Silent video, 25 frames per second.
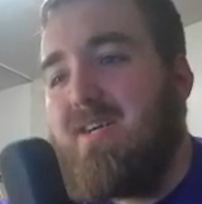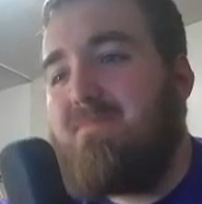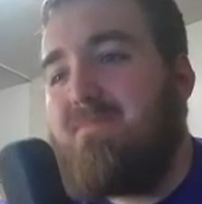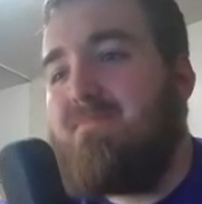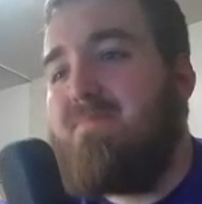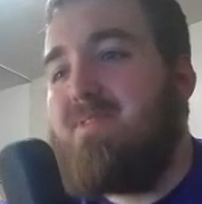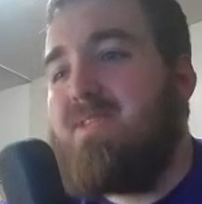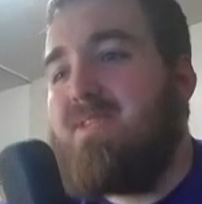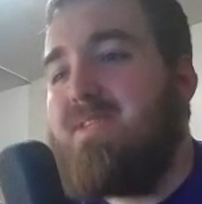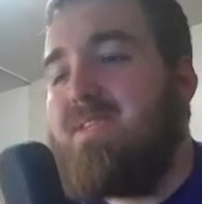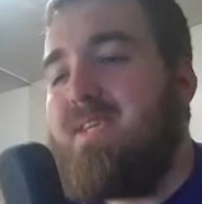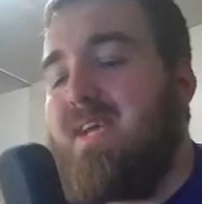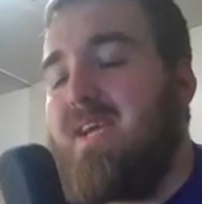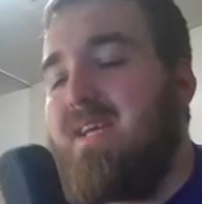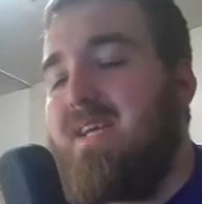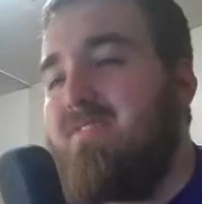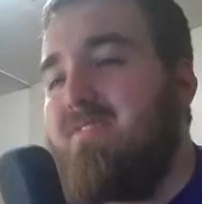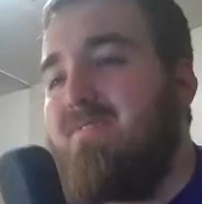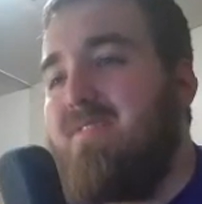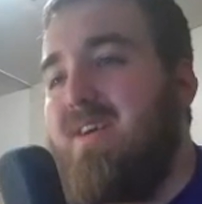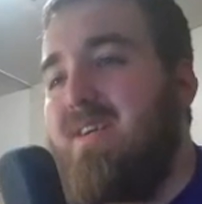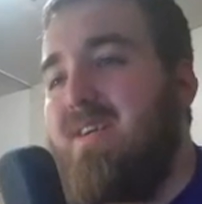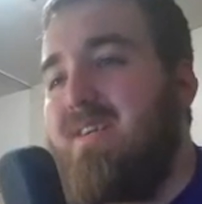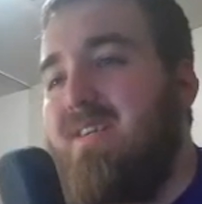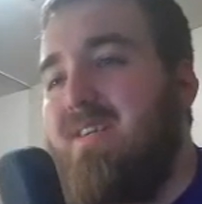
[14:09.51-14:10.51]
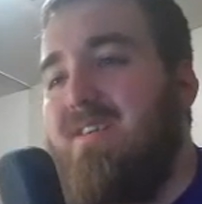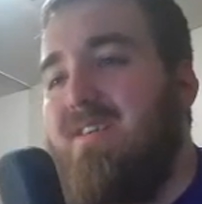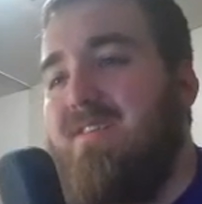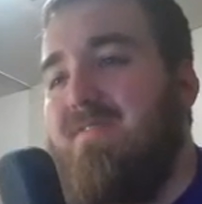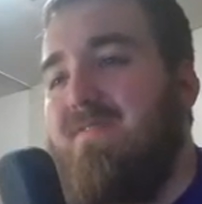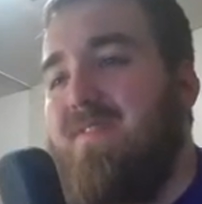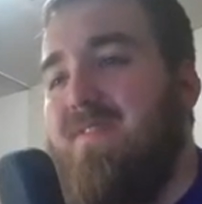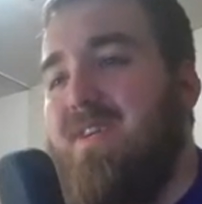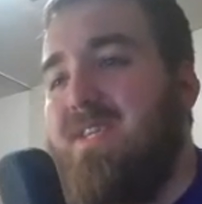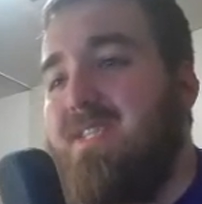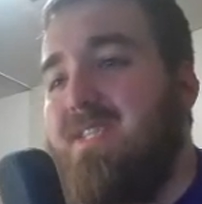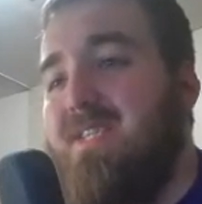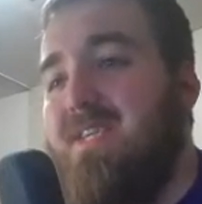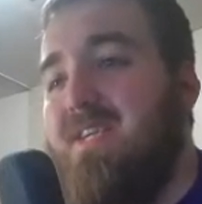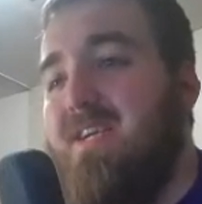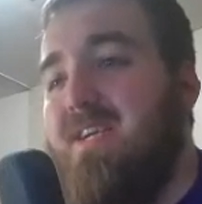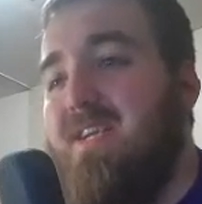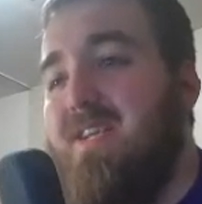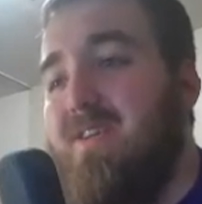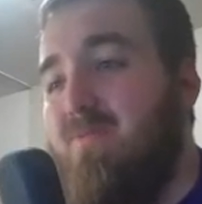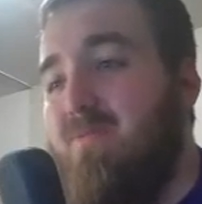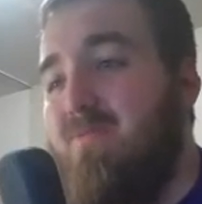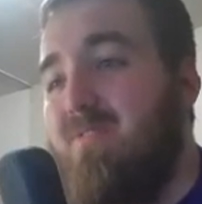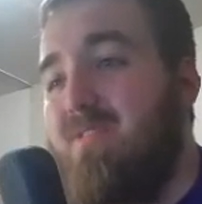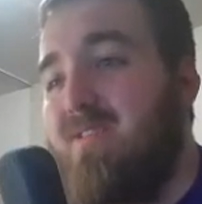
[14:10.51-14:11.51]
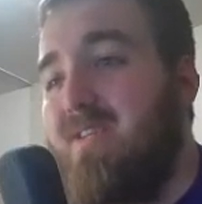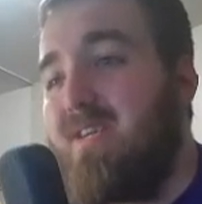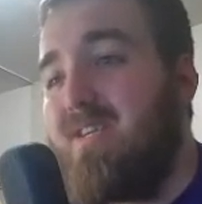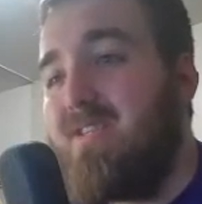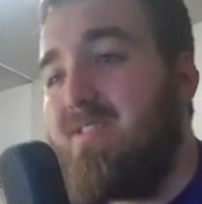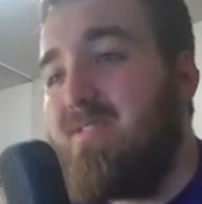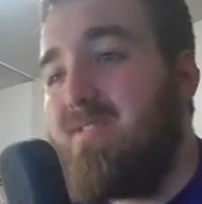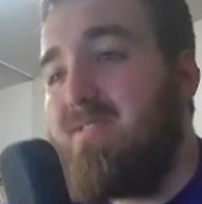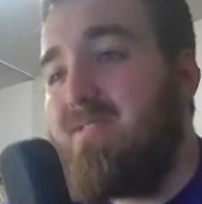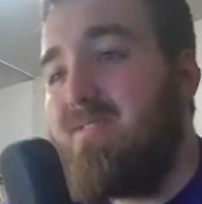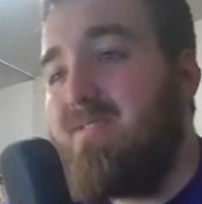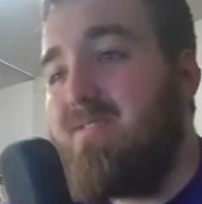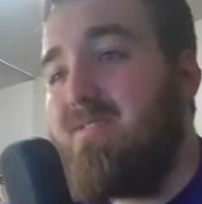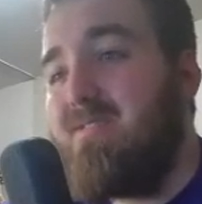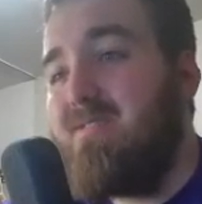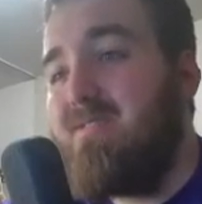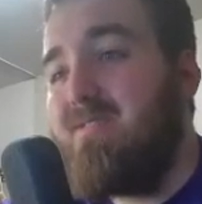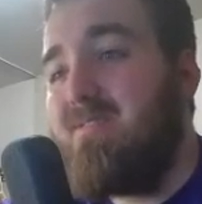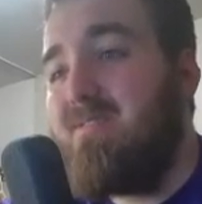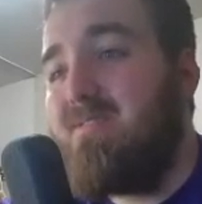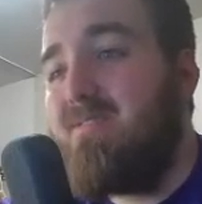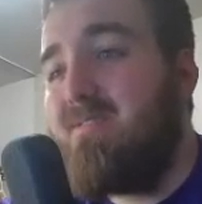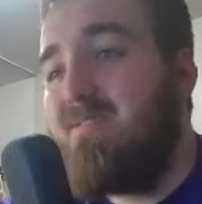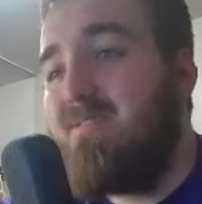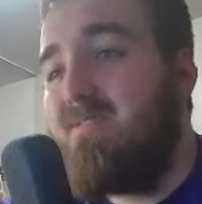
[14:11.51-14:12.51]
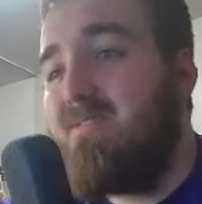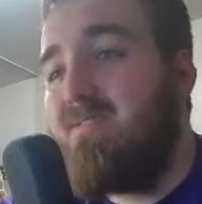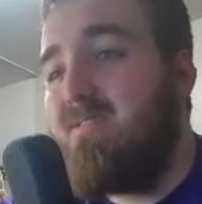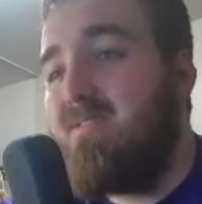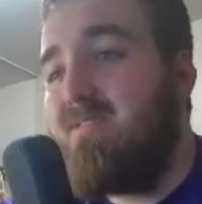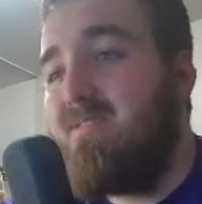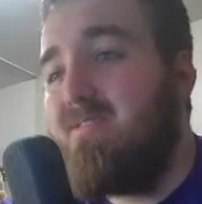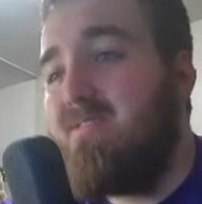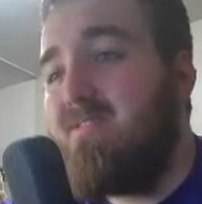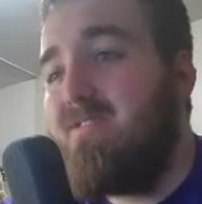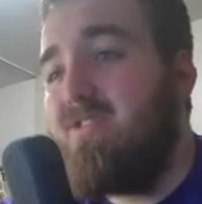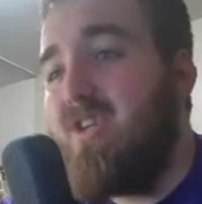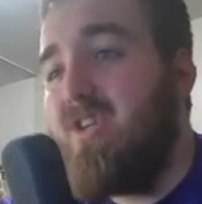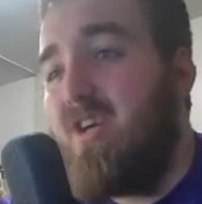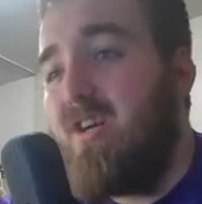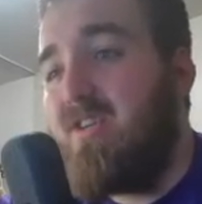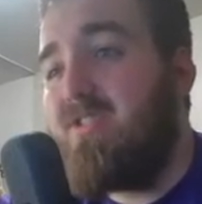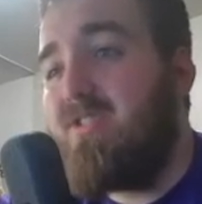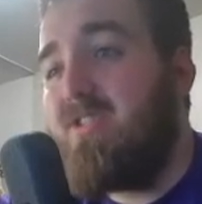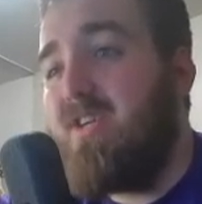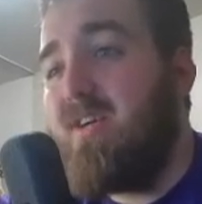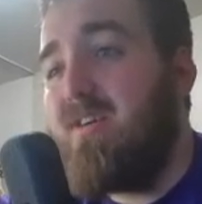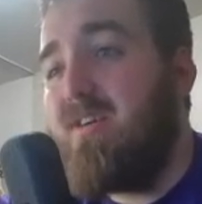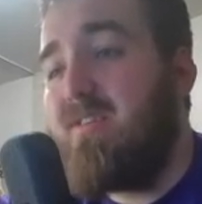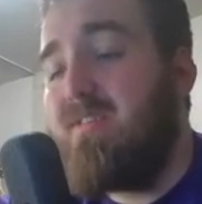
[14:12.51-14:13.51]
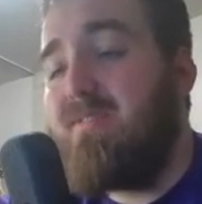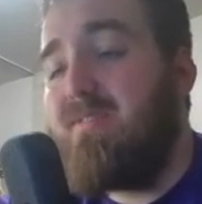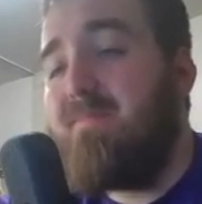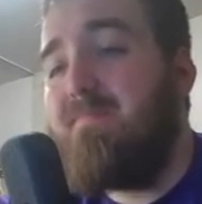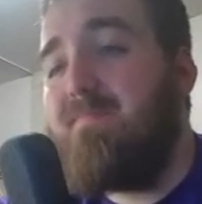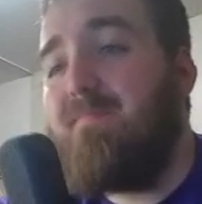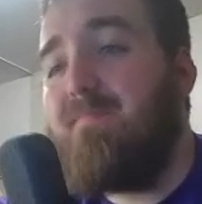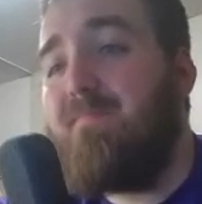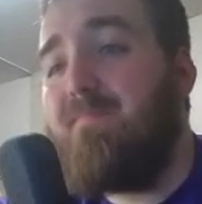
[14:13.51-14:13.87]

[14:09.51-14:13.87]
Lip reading: But yeah, they're not going to face anyone like Josh Allen.